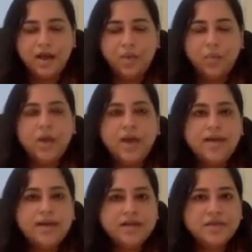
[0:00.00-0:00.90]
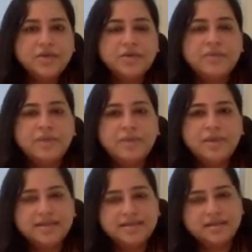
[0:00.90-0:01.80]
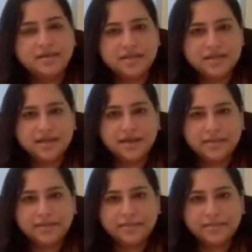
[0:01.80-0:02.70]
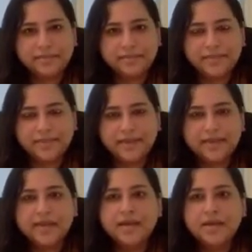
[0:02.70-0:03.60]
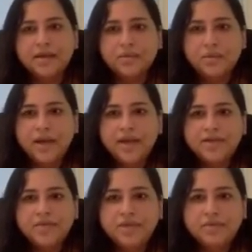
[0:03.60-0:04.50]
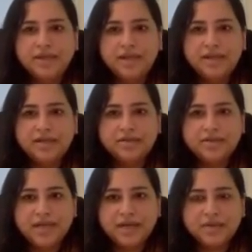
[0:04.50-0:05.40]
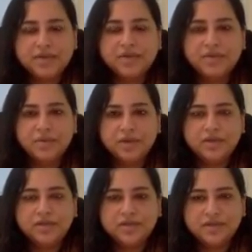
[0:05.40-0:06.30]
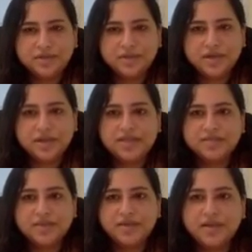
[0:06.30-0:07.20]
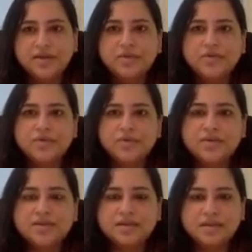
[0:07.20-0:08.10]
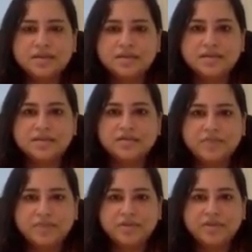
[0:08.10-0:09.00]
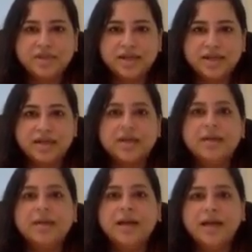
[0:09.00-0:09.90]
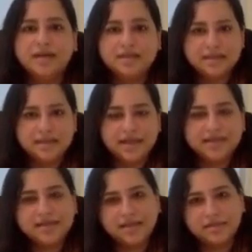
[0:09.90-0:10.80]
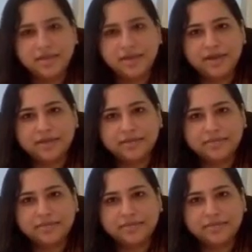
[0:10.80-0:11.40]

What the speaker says: Why can't we remember this all the time? Why do we begin to doubt the worth of our stories when they go through the circles of publishing and gatekeeping?